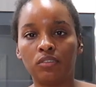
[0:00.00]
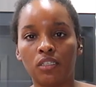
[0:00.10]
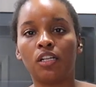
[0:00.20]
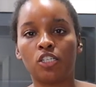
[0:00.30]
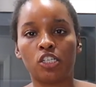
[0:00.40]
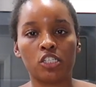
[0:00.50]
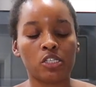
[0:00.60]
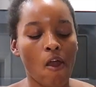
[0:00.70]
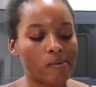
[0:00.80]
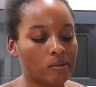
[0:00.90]
delicious.
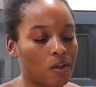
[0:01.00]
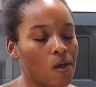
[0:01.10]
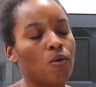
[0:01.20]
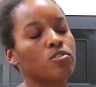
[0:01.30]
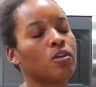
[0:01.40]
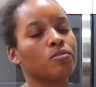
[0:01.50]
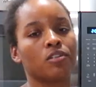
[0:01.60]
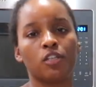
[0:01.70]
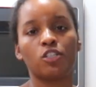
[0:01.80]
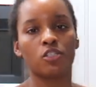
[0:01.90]
Oh, so
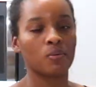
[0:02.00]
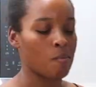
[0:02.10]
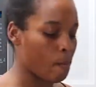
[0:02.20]
delicious.